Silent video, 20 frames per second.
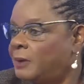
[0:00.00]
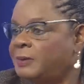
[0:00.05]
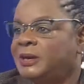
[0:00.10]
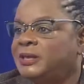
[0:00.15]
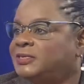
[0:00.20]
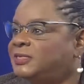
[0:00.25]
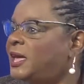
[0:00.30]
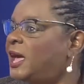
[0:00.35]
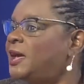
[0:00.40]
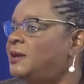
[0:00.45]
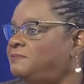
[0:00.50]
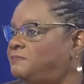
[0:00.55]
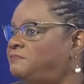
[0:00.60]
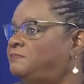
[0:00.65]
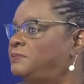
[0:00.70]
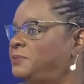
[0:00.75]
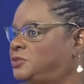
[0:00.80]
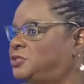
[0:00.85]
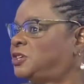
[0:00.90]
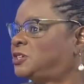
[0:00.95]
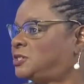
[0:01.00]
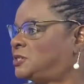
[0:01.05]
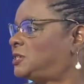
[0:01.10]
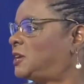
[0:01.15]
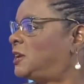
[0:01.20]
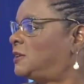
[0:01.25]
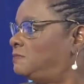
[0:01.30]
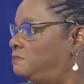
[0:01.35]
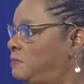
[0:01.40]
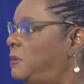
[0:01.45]
I mean, they
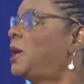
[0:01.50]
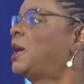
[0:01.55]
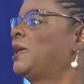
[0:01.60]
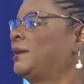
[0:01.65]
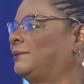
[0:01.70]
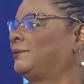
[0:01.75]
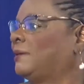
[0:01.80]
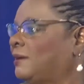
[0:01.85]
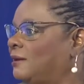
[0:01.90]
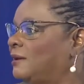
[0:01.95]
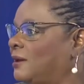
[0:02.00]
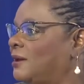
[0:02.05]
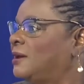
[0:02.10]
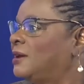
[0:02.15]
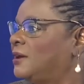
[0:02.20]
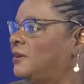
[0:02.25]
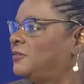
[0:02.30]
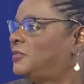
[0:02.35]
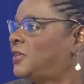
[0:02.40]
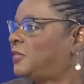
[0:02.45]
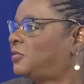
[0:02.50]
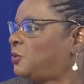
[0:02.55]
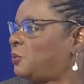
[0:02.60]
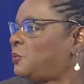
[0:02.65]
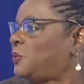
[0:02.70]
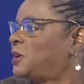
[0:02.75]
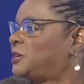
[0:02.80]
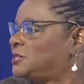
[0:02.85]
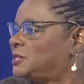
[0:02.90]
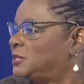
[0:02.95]
just admit that the
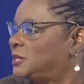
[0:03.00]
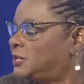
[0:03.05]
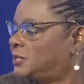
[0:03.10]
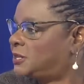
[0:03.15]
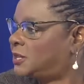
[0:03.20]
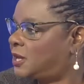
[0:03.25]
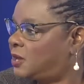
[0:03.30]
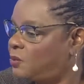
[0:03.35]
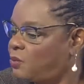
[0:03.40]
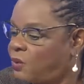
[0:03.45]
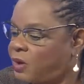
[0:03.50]
reason that they